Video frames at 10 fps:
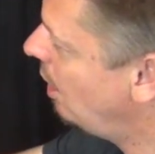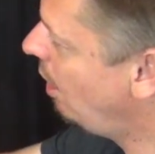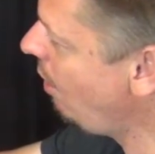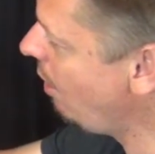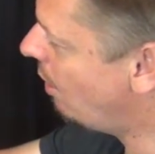
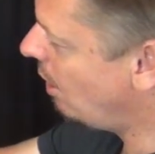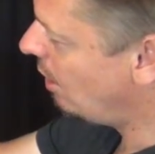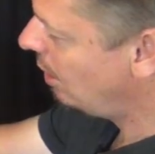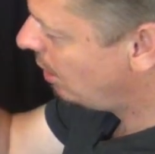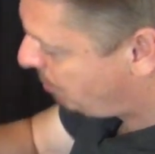
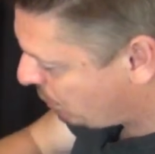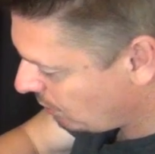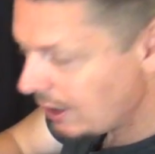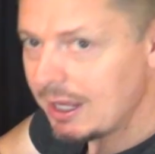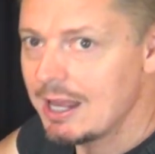Oh,
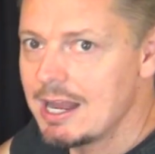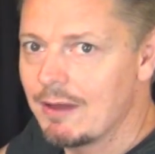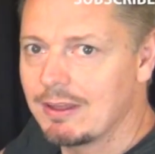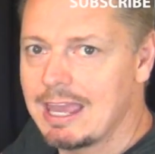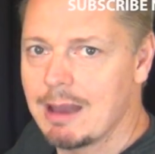and
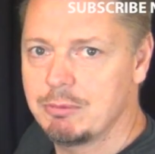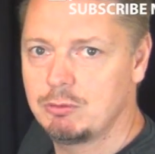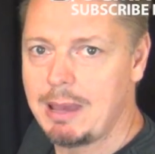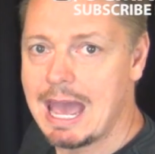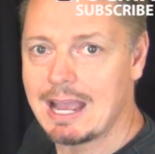now the cap
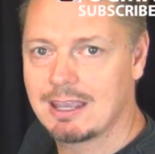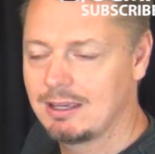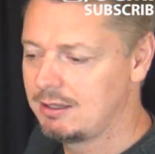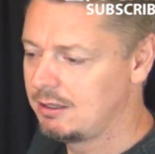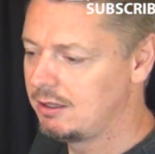is back.
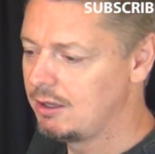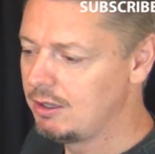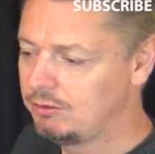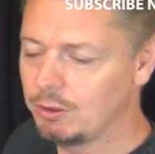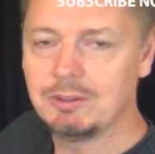
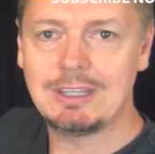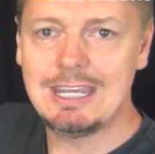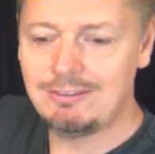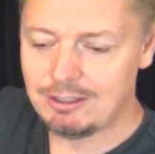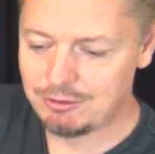So it's
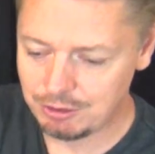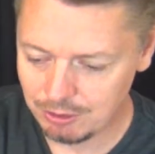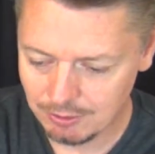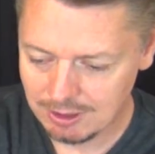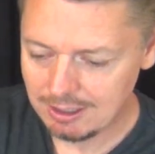easy to